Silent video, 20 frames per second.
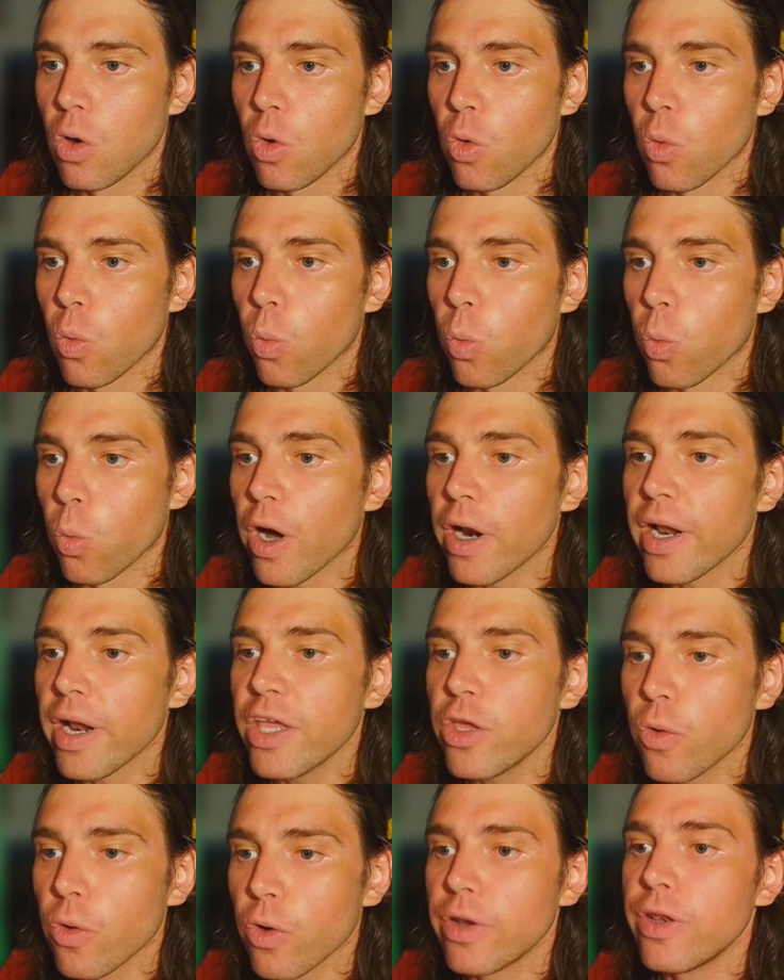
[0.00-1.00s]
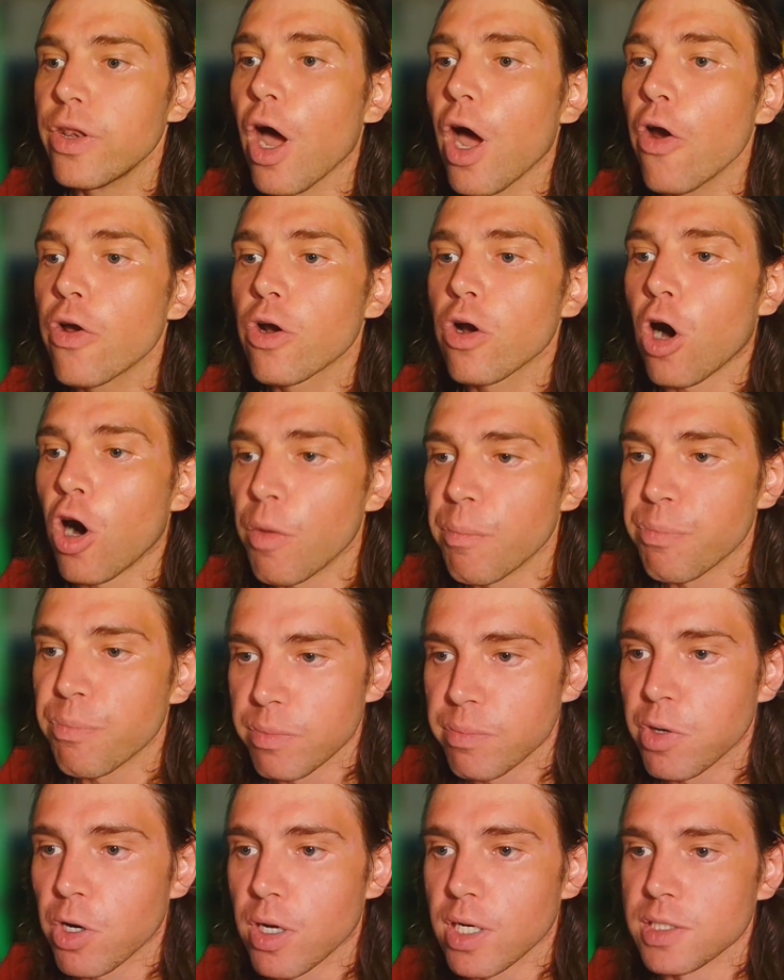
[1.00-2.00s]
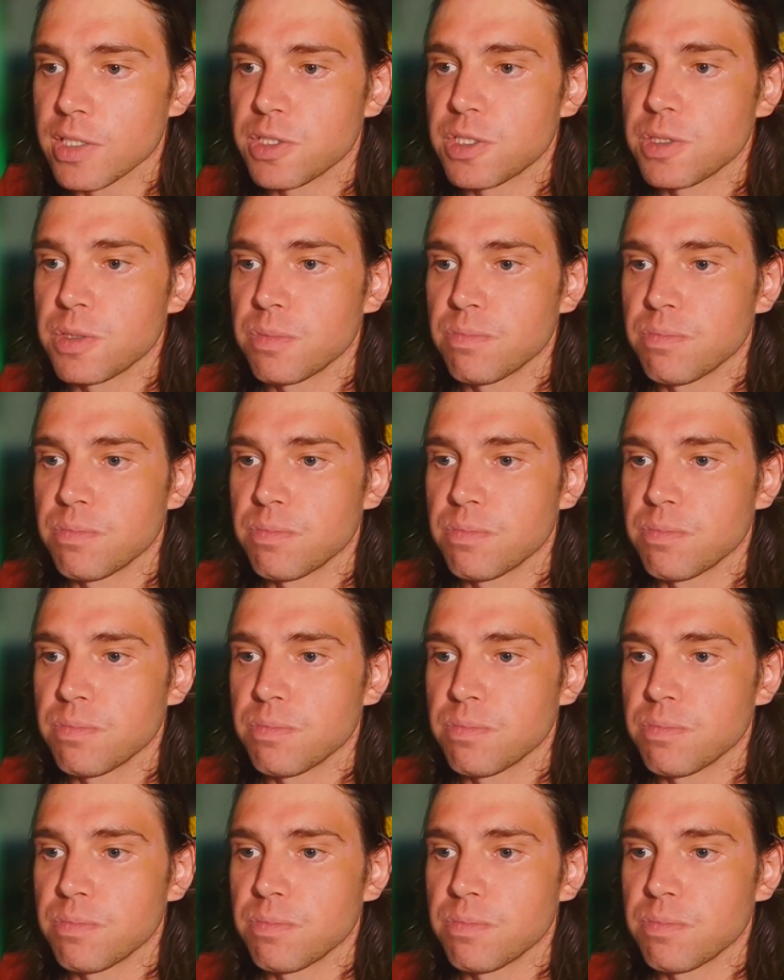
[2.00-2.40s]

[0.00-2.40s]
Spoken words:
What are your no compromise?